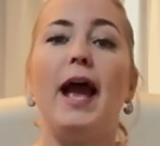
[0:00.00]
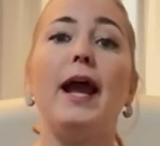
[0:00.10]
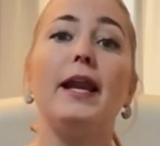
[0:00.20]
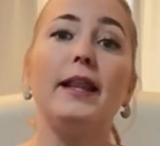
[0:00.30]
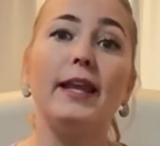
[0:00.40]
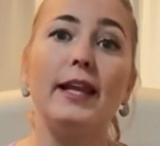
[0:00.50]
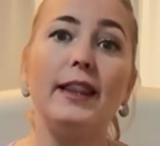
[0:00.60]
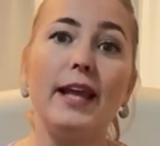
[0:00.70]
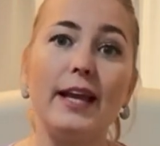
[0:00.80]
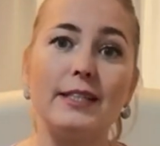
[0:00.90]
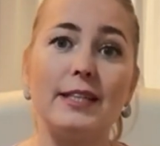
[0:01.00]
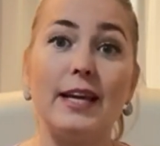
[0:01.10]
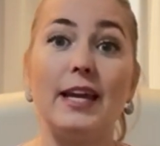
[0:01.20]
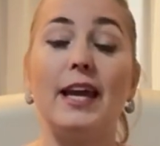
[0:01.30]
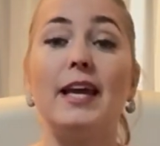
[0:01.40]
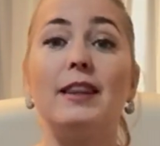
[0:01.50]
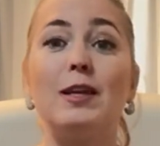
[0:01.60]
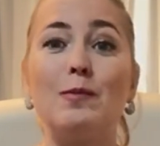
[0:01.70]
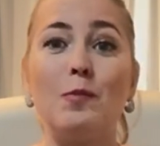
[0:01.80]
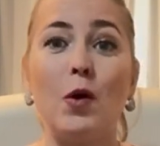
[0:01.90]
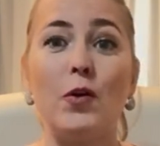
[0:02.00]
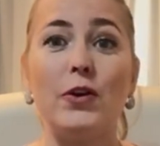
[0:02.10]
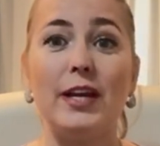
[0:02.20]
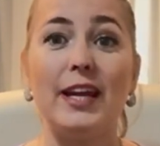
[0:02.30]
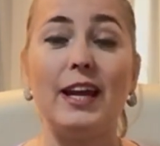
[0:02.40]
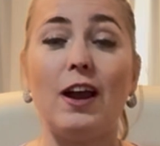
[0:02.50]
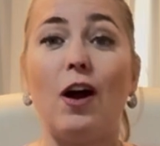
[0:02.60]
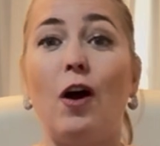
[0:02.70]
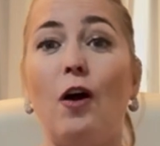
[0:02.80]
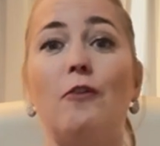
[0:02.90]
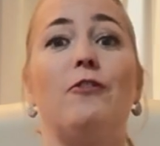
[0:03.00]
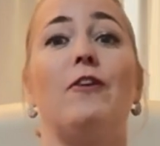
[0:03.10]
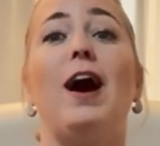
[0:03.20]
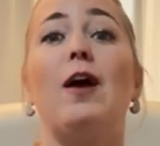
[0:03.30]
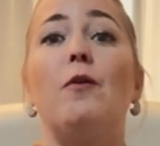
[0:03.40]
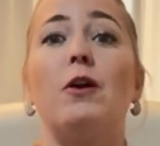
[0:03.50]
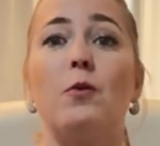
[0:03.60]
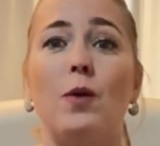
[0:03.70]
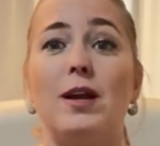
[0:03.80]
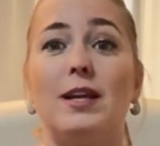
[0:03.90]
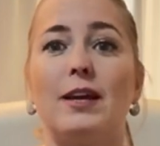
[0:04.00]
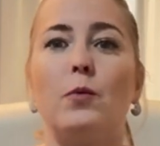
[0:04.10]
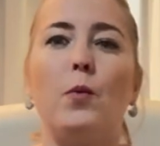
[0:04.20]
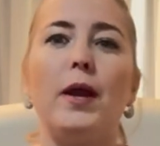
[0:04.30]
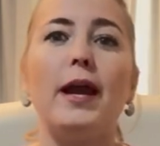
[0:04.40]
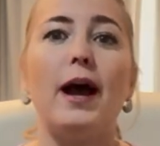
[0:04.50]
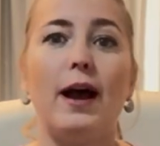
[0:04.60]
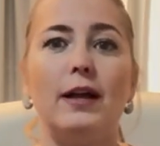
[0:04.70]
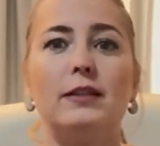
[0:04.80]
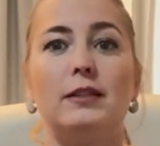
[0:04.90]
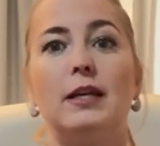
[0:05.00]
And the next day, in the morning of our wedding, we had